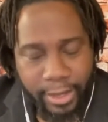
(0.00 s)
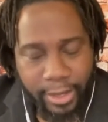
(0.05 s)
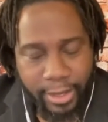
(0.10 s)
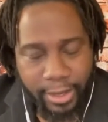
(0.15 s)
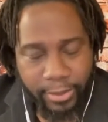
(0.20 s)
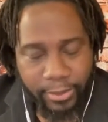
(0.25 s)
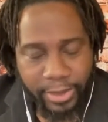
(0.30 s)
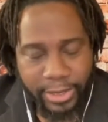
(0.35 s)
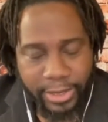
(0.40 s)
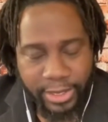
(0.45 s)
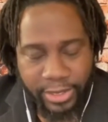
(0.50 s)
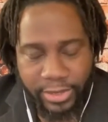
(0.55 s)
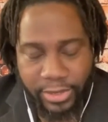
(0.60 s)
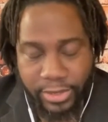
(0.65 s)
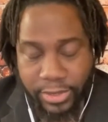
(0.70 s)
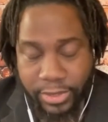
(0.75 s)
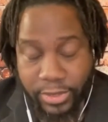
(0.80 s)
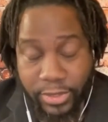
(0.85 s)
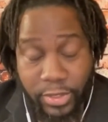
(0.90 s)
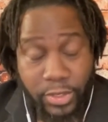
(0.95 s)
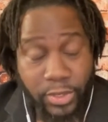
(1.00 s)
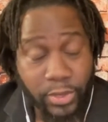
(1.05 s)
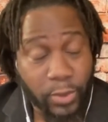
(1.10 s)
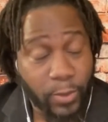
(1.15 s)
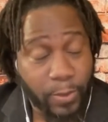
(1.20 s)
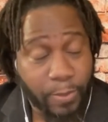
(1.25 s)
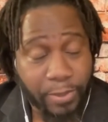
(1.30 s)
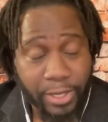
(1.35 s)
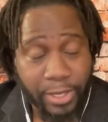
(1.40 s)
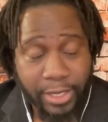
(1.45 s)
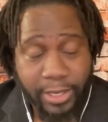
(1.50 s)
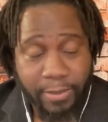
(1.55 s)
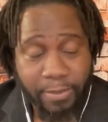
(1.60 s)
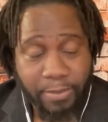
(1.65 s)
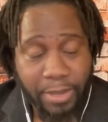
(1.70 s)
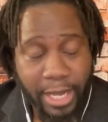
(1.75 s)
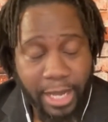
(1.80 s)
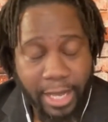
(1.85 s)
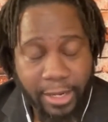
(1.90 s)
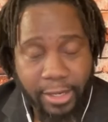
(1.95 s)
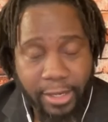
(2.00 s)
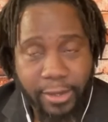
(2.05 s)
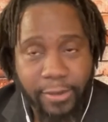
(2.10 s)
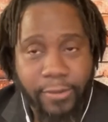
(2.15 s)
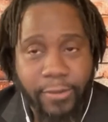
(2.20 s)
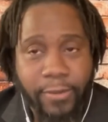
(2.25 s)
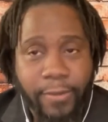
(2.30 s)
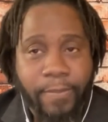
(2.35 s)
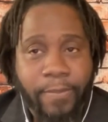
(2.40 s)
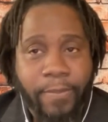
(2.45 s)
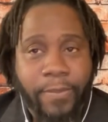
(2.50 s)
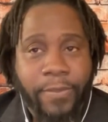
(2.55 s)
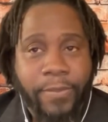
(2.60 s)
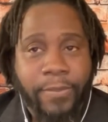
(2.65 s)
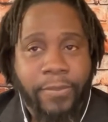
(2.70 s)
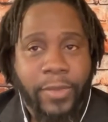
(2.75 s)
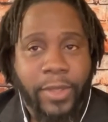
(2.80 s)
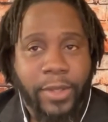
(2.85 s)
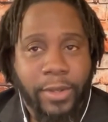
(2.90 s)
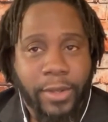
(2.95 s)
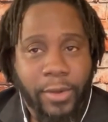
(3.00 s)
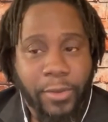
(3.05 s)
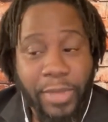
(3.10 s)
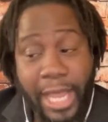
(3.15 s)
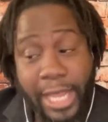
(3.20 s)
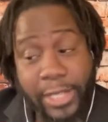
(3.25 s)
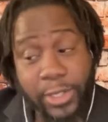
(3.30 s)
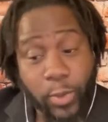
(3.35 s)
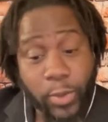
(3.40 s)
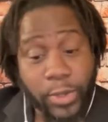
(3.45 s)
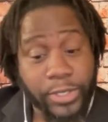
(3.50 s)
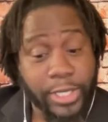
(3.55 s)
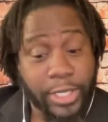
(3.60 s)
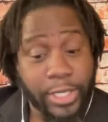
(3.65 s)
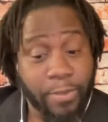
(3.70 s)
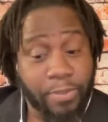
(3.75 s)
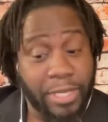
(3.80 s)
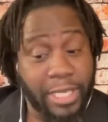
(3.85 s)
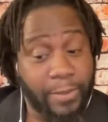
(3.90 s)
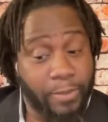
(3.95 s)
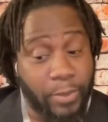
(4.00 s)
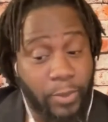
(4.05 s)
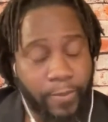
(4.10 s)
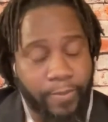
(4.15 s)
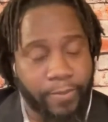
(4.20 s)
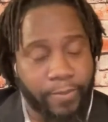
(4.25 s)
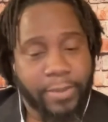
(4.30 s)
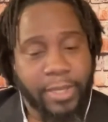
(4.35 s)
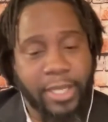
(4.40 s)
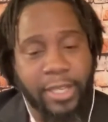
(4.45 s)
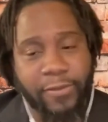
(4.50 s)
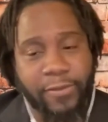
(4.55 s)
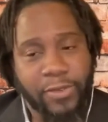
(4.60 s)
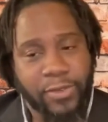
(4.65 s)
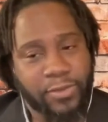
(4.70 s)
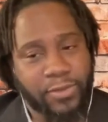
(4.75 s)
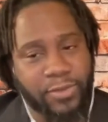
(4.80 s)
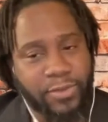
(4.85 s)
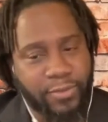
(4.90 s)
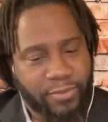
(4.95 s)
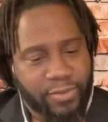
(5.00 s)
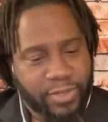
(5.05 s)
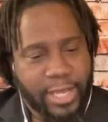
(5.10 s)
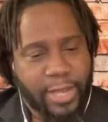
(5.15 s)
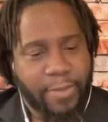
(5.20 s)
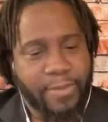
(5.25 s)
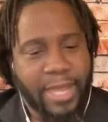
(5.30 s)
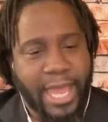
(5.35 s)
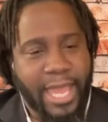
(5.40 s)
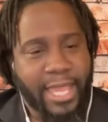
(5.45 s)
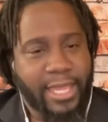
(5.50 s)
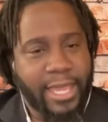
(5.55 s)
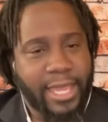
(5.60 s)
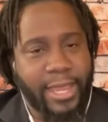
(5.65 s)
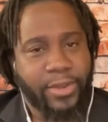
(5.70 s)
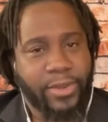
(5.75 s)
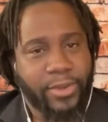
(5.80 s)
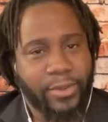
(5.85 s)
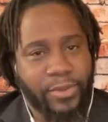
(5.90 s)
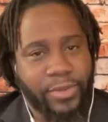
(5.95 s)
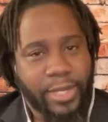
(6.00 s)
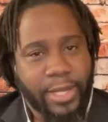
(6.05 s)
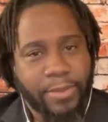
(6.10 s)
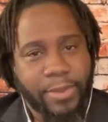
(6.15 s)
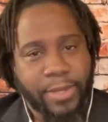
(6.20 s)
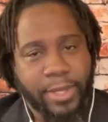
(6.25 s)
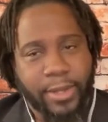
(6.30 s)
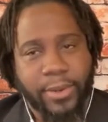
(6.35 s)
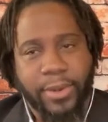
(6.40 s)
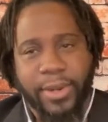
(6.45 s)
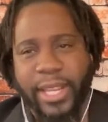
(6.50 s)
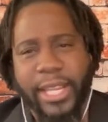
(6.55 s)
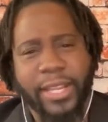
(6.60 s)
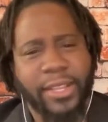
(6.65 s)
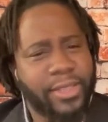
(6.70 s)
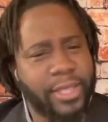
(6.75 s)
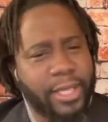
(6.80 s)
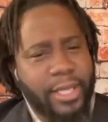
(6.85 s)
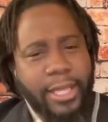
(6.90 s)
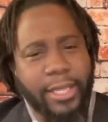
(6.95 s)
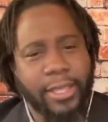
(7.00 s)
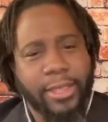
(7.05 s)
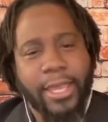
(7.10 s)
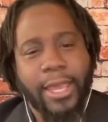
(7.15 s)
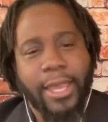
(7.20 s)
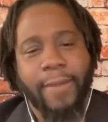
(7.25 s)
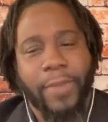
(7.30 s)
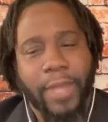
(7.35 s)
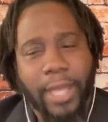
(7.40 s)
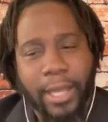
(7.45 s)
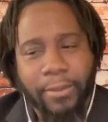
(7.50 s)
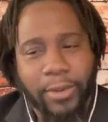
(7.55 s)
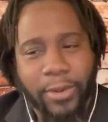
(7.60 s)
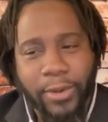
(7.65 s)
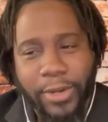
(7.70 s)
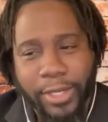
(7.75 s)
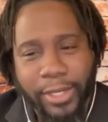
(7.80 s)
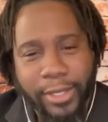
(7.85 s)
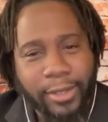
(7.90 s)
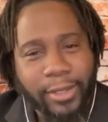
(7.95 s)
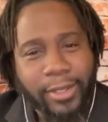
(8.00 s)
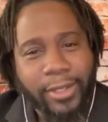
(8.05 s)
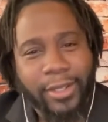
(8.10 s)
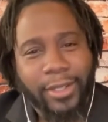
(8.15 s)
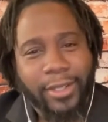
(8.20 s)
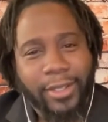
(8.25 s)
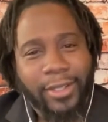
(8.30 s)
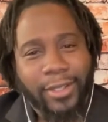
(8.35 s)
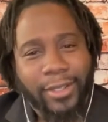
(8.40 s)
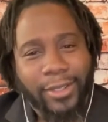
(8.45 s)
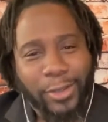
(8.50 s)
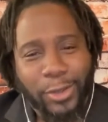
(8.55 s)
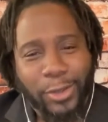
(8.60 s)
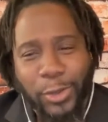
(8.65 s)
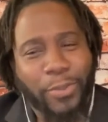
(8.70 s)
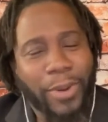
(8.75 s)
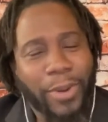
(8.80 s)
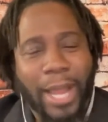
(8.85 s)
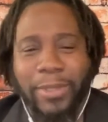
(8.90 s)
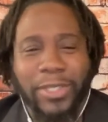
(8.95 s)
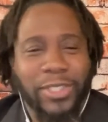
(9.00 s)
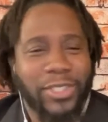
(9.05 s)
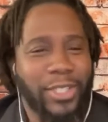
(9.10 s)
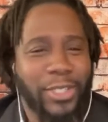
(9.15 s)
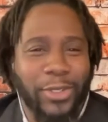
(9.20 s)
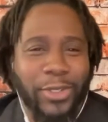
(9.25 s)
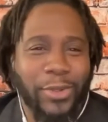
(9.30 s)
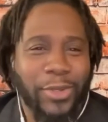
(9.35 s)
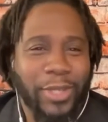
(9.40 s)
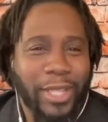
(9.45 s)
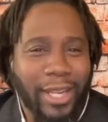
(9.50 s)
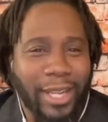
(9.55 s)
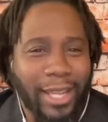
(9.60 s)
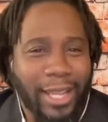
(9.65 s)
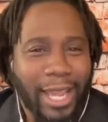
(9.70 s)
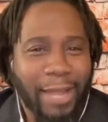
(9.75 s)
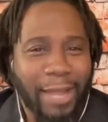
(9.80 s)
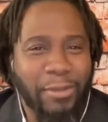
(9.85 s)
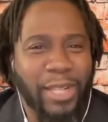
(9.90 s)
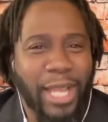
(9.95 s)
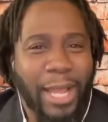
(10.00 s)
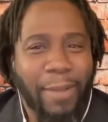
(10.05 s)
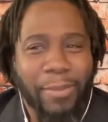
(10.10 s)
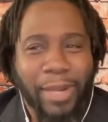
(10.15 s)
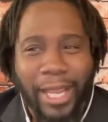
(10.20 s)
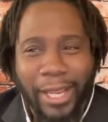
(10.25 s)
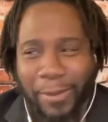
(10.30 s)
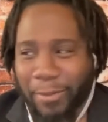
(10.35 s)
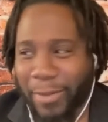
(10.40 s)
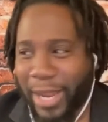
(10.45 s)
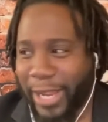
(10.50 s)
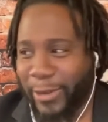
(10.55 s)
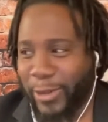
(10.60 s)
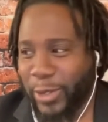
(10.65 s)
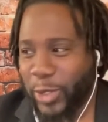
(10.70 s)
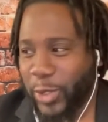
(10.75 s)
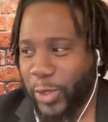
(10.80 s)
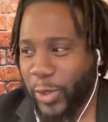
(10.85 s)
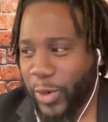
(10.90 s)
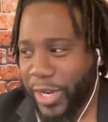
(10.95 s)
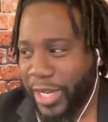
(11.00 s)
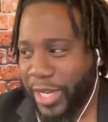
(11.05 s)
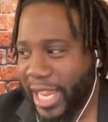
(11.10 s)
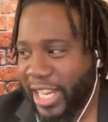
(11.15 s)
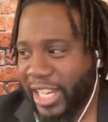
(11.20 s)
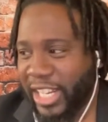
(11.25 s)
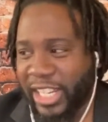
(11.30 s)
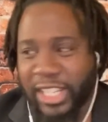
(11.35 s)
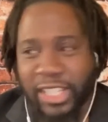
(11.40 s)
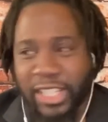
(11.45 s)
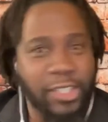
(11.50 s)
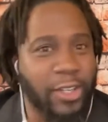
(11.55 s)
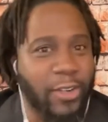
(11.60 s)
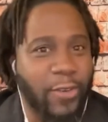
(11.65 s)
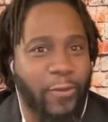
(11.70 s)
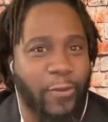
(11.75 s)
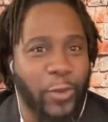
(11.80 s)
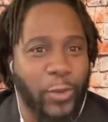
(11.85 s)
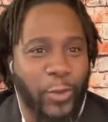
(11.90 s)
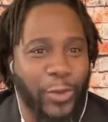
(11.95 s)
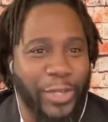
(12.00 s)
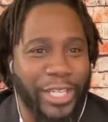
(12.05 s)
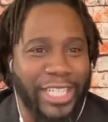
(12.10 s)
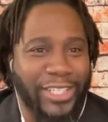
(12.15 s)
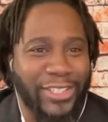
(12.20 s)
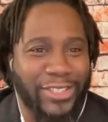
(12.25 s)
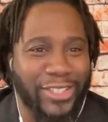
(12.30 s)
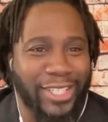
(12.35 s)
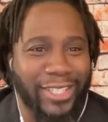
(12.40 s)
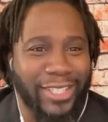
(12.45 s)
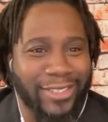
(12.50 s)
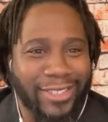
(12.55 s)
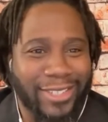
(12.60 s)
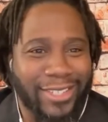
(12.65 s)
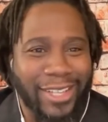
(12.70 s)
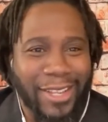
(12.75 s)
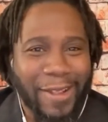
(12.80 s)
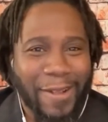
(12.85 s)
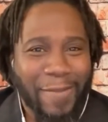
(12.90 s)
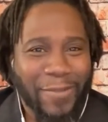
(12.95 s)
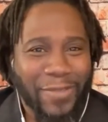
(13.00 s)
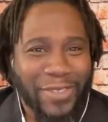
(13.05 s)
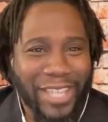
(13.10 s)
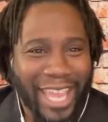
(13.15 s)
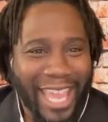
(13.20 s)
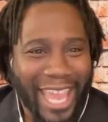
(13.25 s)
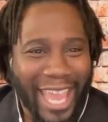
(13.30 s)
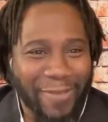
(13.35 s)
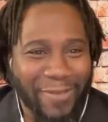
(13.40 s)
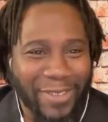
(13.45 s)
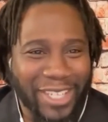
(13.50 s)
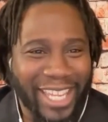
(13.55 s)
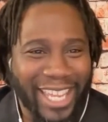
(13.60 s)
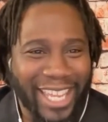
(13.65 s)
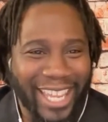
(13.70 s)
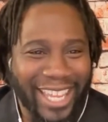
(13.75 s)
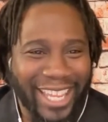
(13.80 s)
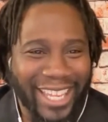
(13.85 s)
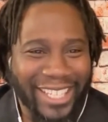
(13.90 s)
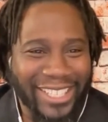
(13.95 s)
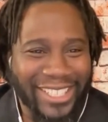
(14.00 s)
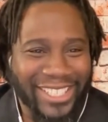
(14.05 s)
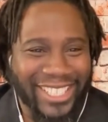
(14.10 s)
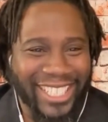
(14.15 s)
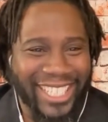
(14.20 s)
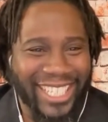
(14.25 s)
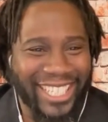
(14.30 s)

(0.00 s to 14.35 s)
which is stupid competitive, not towards other people. But if you tell me I can't do something or anything like that, you probably shouldn't do that. I'm like Michael Jordan. I look for reasons to have an edge.